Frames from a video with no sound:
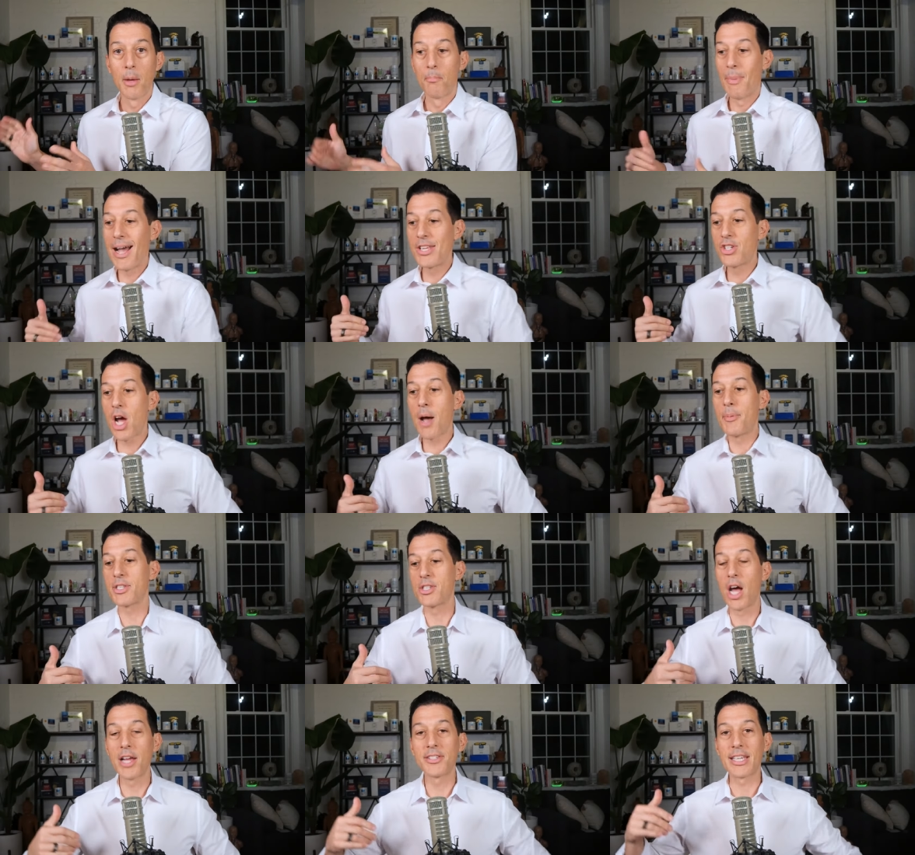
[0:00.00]
My job
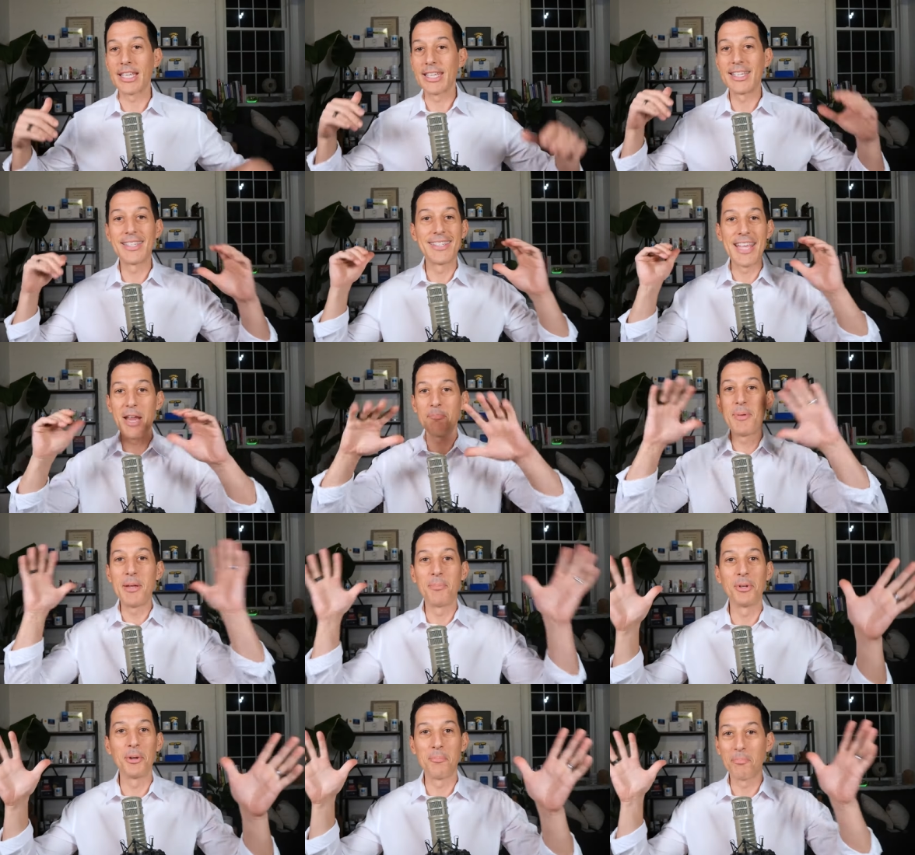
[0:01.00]
is not to get
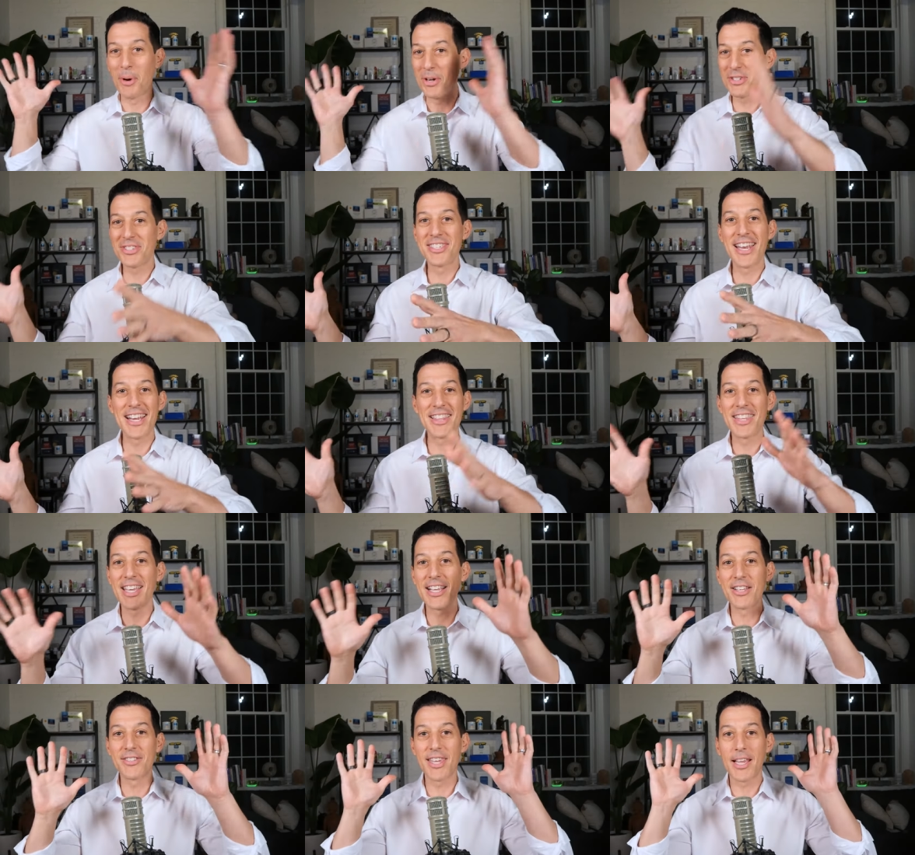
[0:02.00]
people to purchase
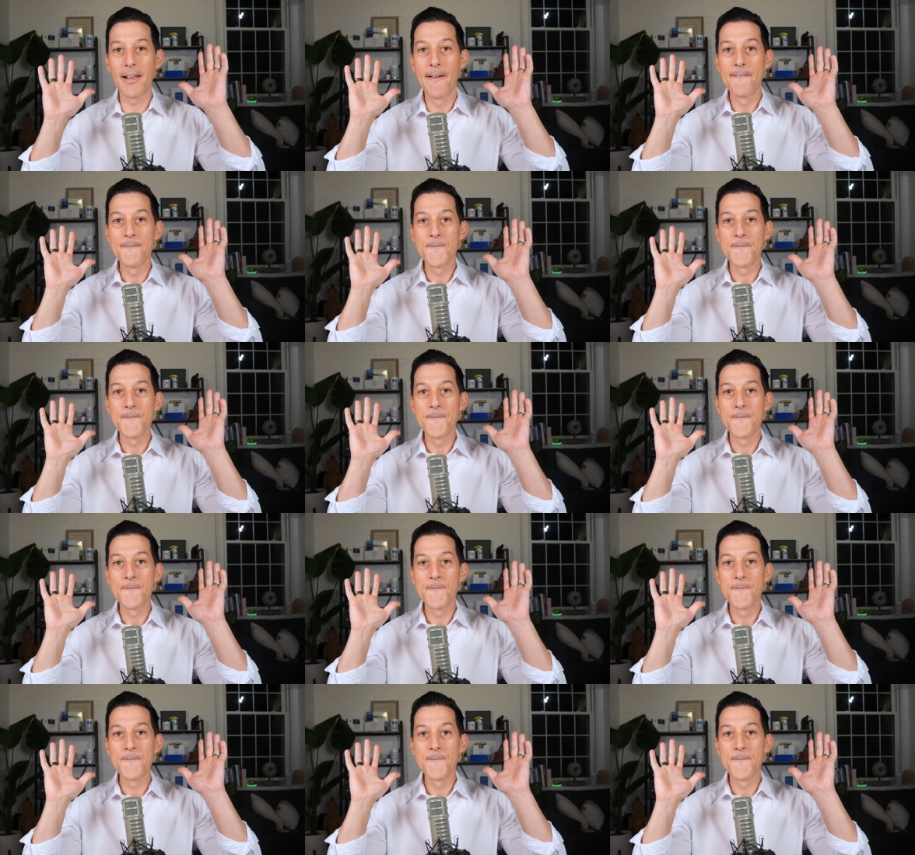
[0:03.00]
anything. It's like,